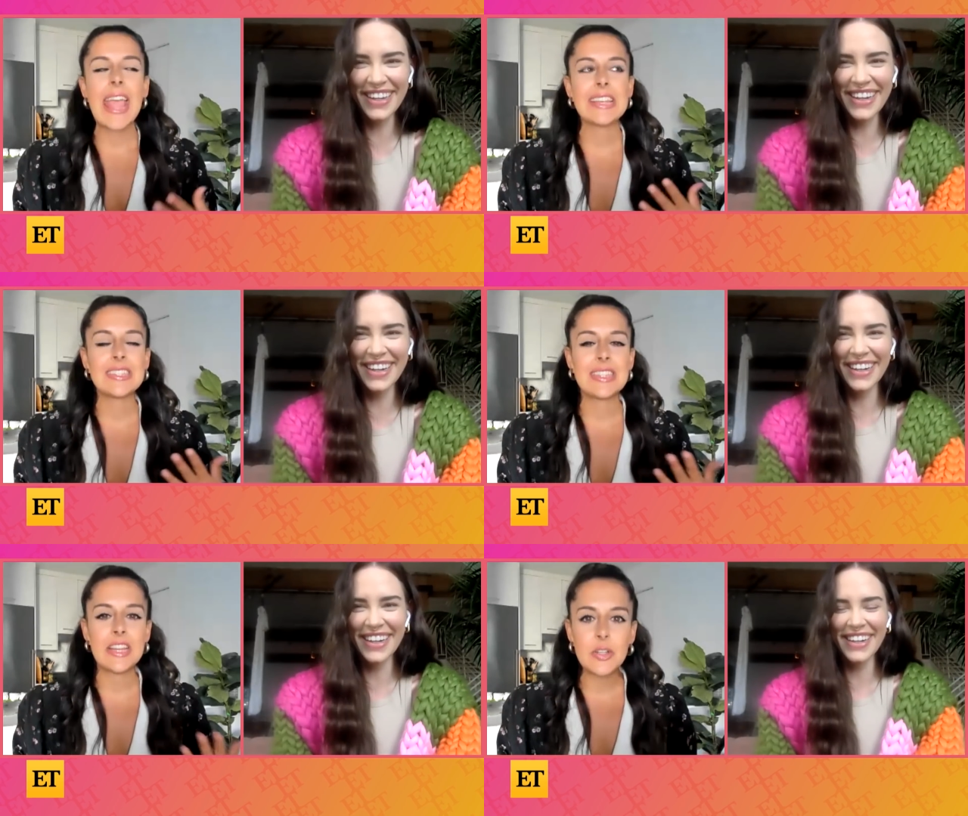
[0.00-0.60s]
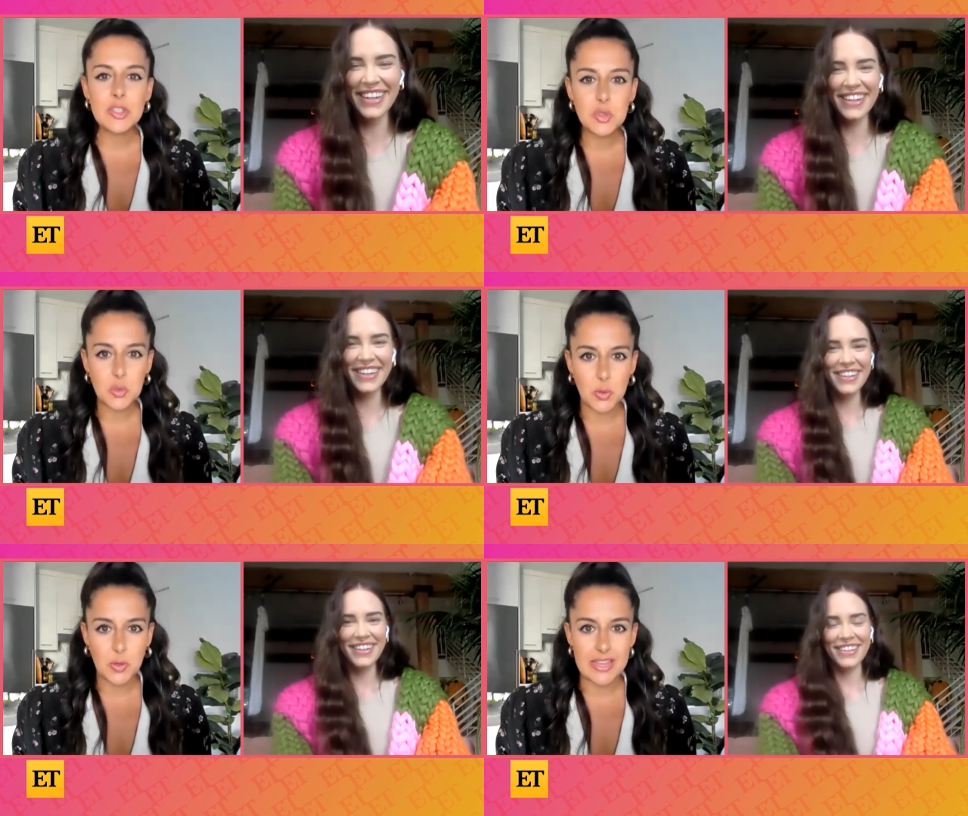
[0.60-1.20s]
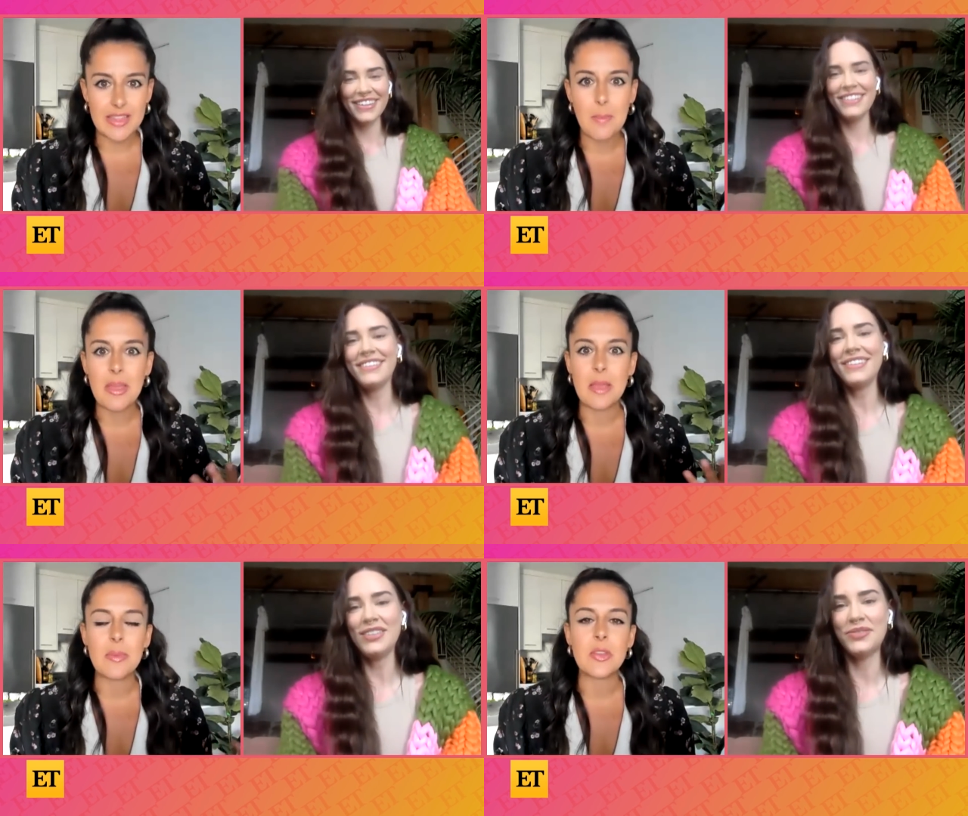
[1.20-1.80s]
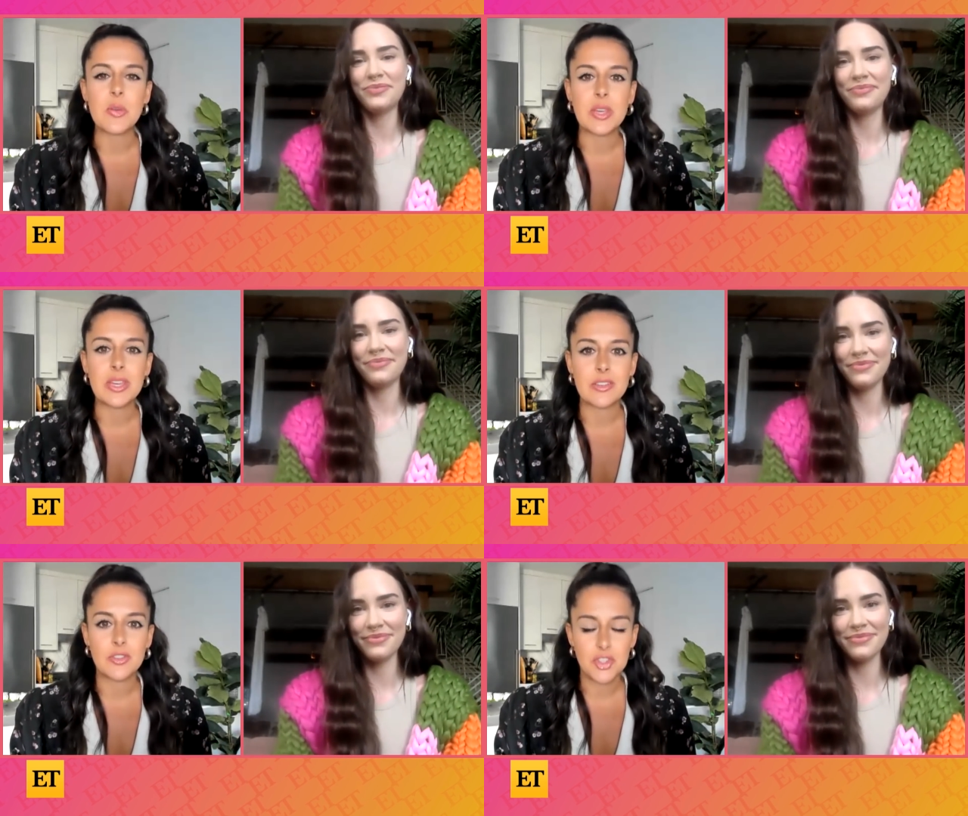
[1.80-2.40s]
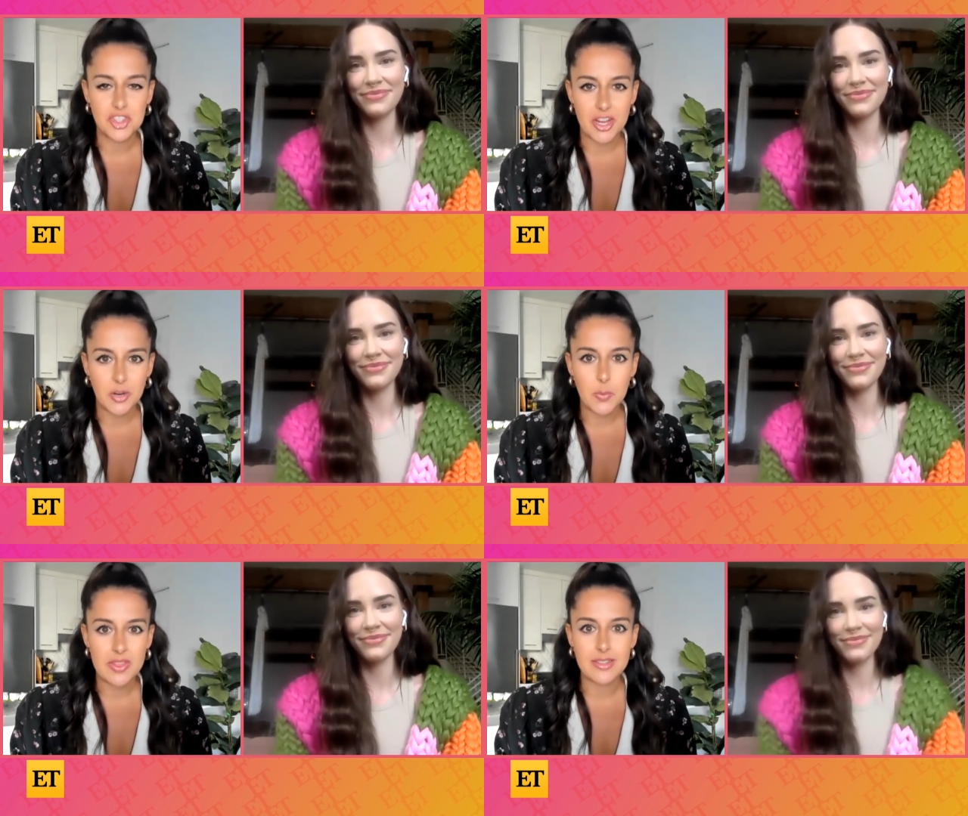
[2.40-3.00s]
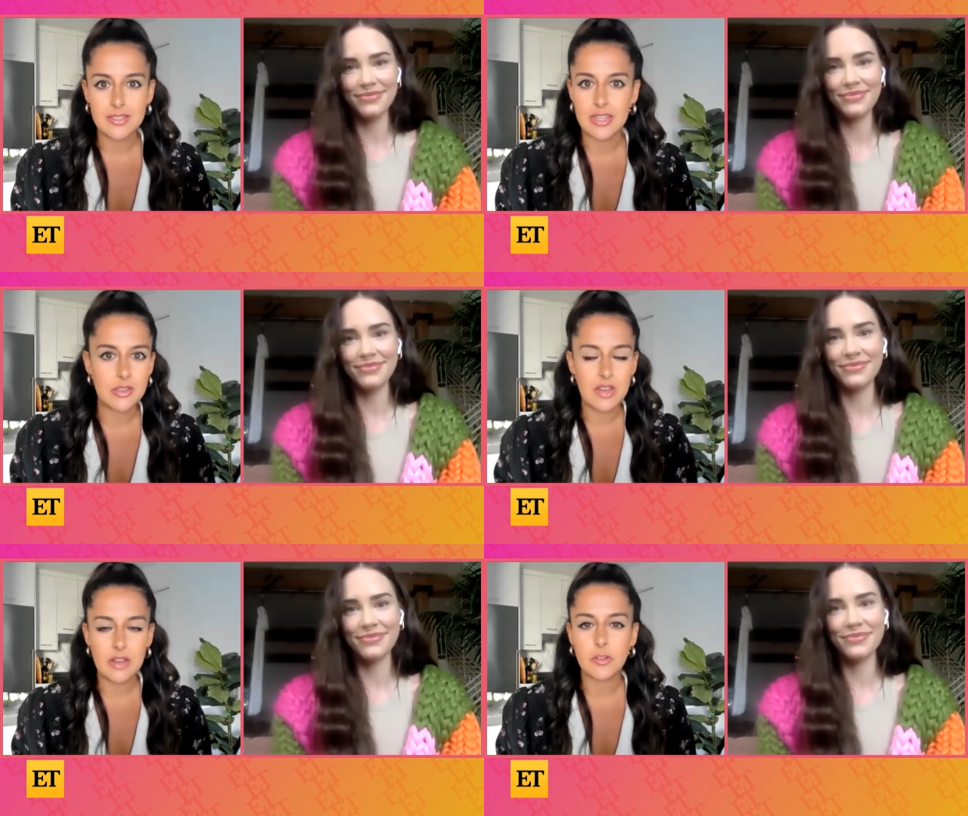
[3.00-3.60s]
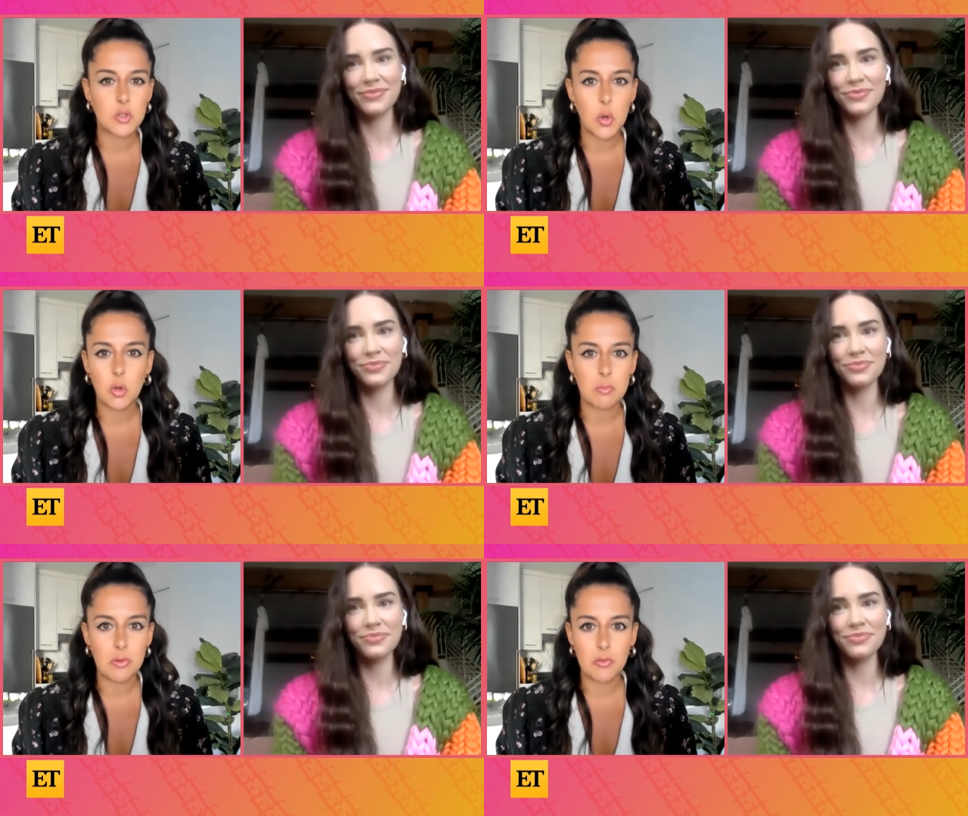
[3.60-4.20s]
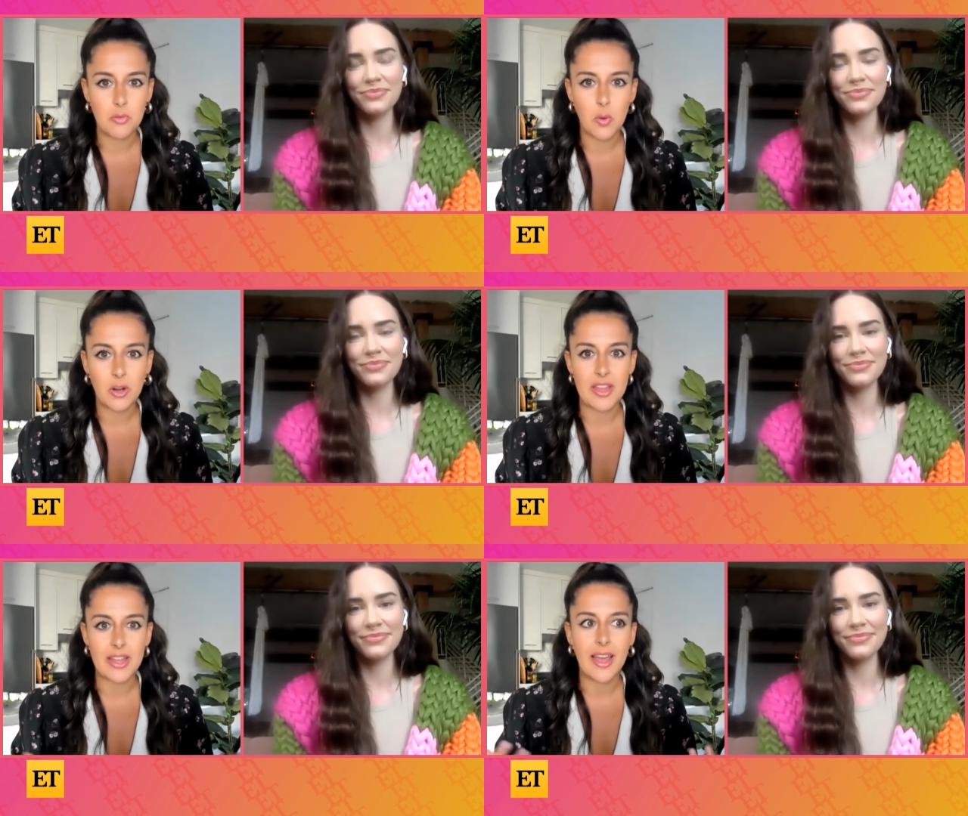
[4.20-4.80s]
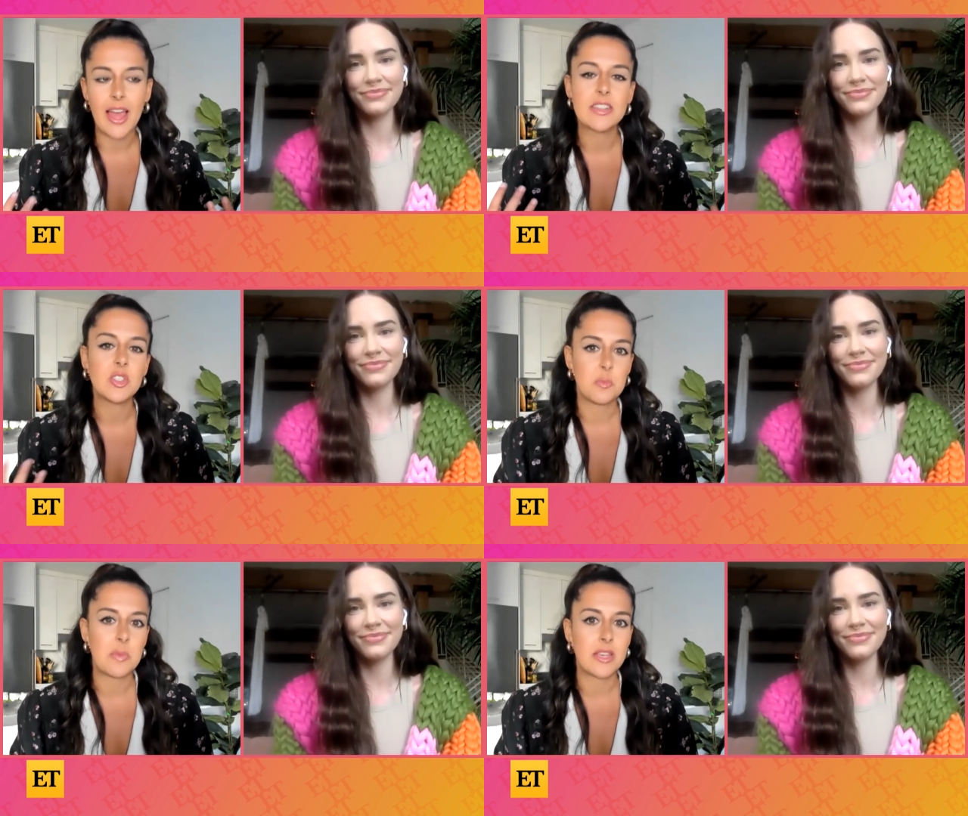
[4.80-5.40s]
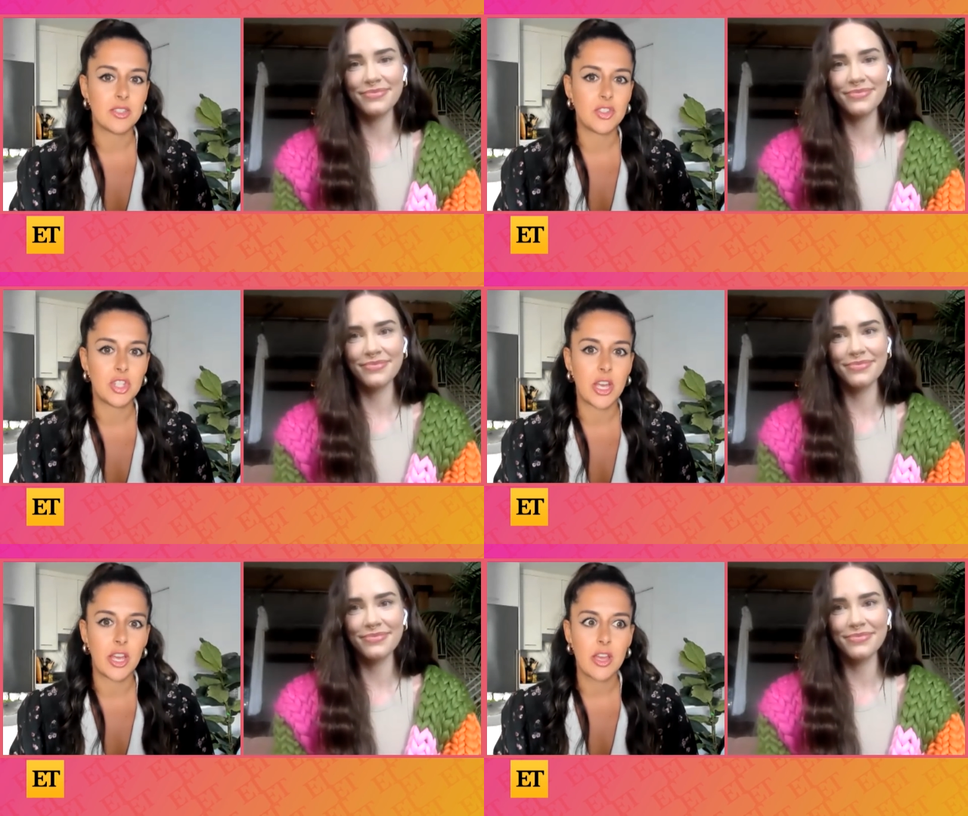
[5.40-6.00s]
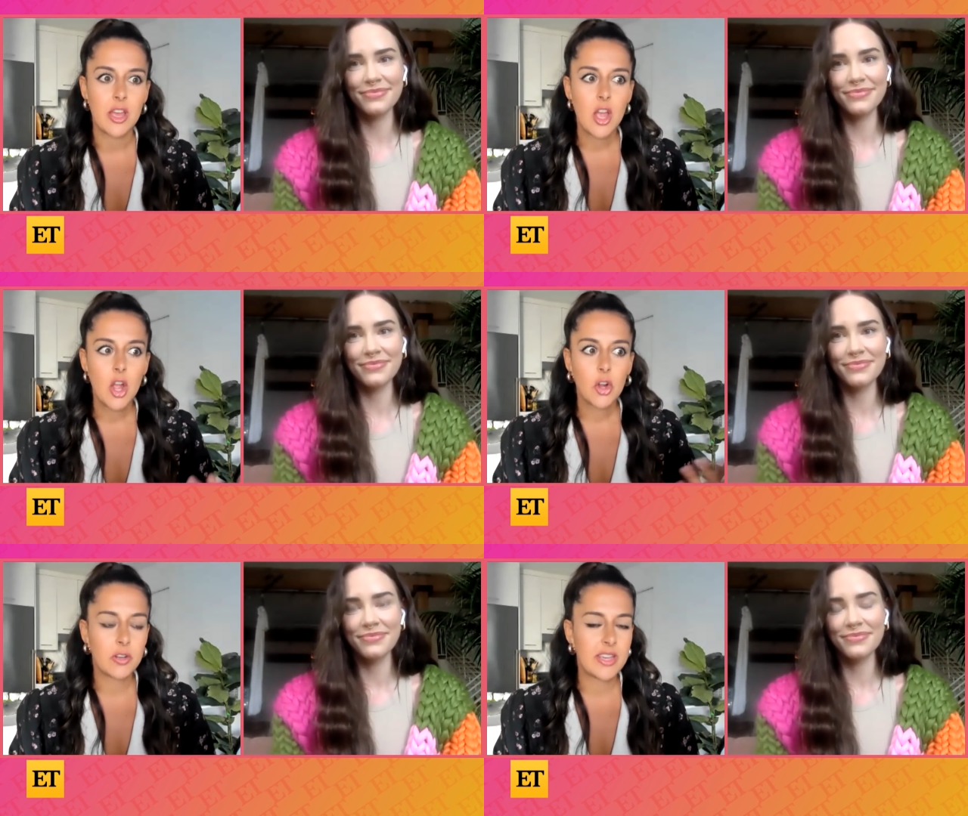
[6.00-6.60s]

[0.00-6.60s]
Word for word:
Speaker 1: Is there a story that maybe you can share with us that you've never told before that kind of speaks to her